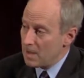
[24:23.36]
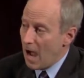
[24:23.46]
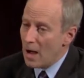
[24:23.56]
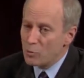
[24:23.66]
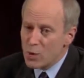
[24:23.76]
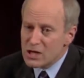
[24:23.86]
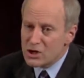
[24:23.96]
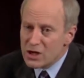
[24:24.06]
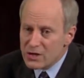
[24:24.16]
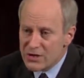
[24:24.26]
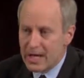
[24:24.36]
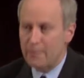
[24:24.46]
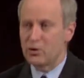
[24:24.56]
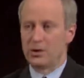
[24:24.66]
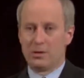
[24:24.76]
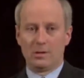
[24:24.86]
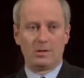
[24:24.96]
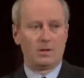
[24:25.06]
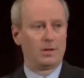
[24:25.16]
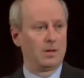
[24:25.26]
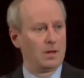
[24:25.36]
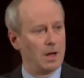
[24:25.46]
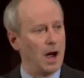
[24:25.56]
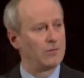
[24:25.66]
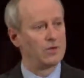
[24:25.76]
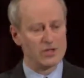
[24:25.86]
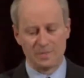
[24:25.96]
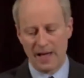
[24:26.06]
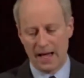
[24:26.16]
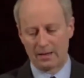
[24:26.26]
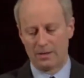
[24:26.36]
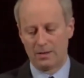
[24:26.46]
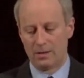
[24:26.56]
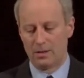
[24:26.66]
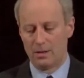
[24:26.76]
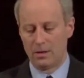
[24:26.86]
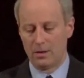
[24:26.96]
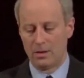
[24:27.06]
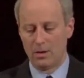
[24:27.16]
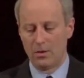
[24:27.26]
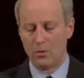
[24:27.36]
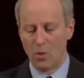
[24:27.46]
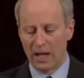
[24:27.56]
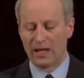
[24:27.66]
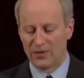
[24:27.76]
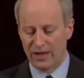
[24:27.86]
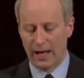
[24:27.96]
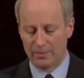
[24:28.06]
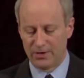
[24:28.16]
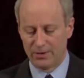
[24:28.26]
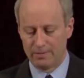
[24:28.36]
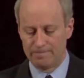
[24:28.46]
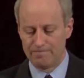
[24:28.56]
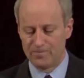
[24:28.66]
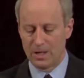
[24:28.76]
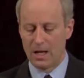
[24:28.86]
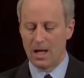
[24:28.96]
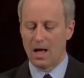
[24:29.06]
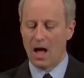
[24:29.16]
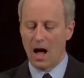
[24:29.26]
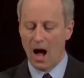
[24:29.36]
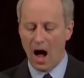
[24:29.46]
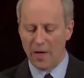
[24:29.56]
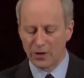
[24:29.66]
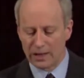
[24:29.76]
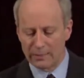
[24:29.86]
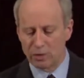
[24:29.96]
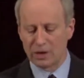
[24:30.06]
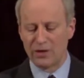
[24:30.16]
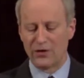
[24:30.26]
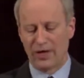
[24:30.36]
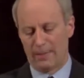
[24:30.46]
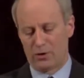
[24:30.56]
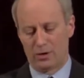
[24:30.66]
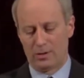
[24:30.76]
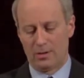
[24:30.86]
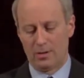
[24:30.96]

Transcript: on which conception of respect one accepts. On the liberal conception,